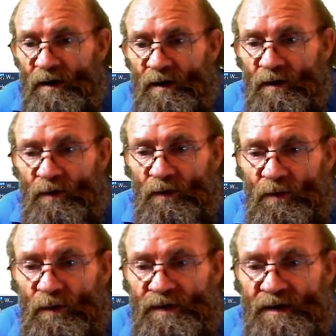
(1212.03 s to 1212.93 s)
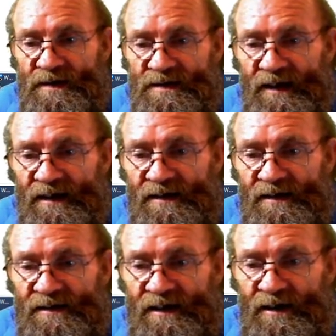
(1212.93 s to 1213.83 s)
with its
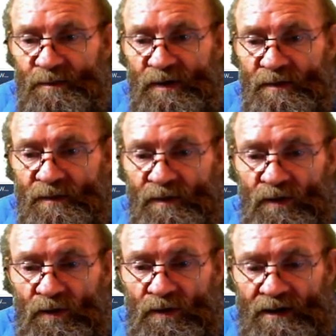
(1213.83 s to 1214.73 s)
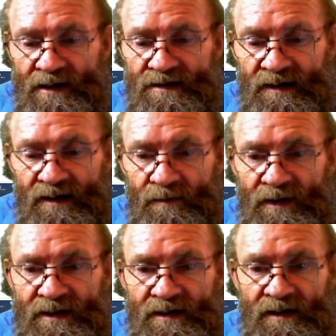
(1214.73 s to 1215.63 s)
data type called, let's say, a
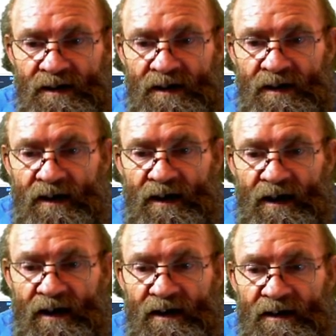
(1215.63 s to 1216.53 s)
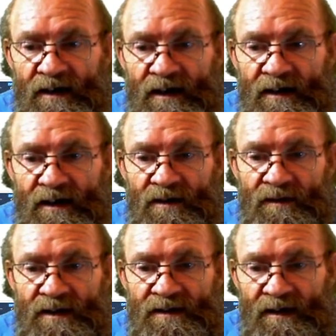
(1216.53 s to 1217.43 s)
bit, and I give
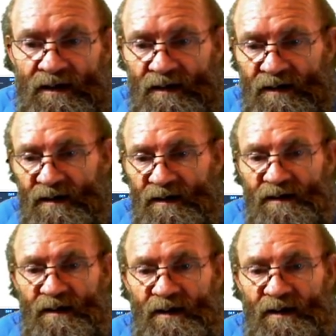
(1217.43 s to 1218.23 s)
it a